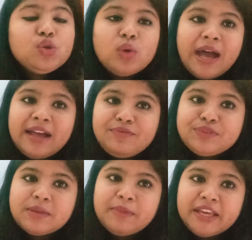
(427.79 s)
you have
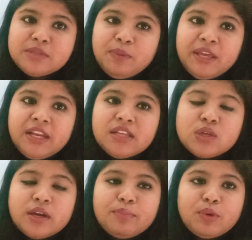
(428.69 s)
some experience
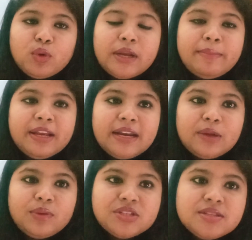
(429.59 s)
on a programming
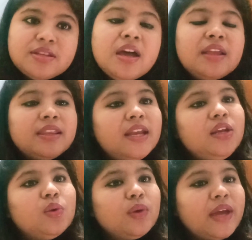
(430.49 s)
languages, then
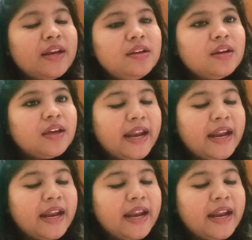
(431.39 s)
you can